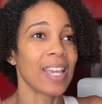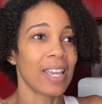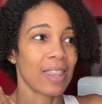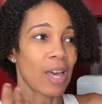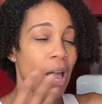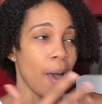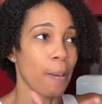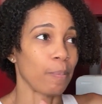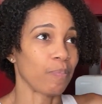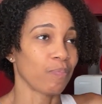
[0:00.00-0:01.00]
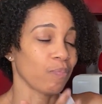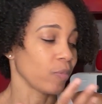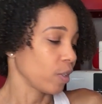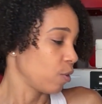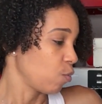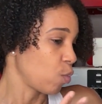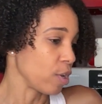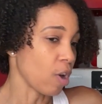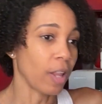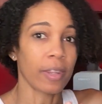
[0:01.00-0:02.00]
what do
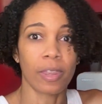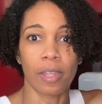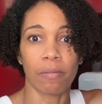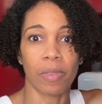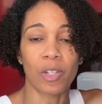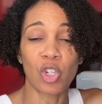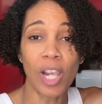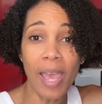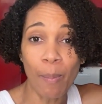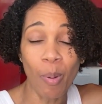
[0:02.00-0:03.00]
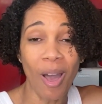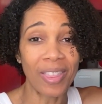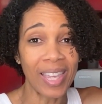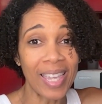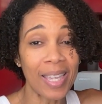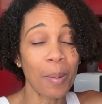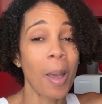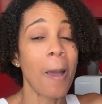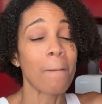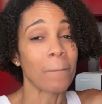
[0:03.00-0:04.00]
you call it? The chip on the ink
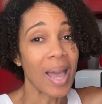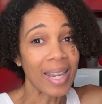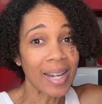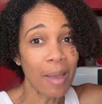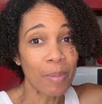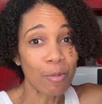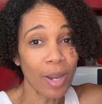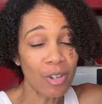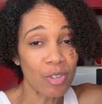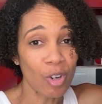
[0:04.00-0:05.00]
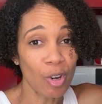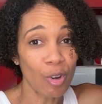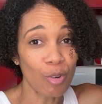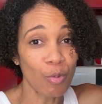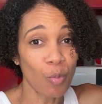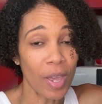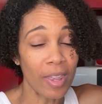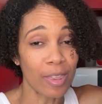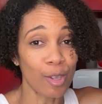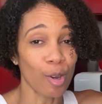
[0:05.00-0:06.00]
might not be registered
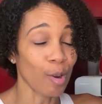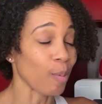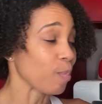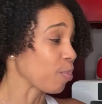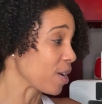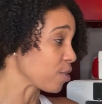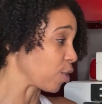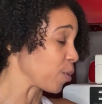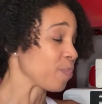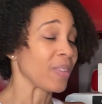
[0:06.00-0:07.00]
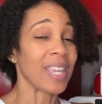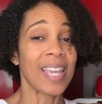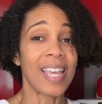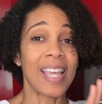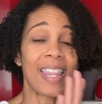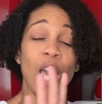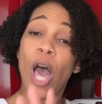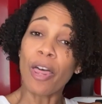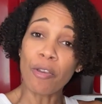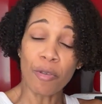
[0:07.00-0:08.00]
with your printer. The
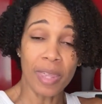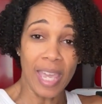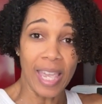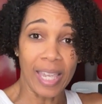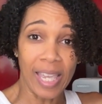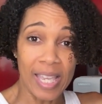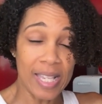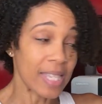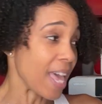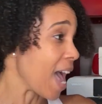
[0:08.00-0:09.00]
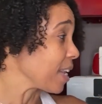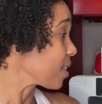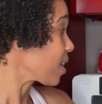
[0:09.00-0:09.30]
other thing is that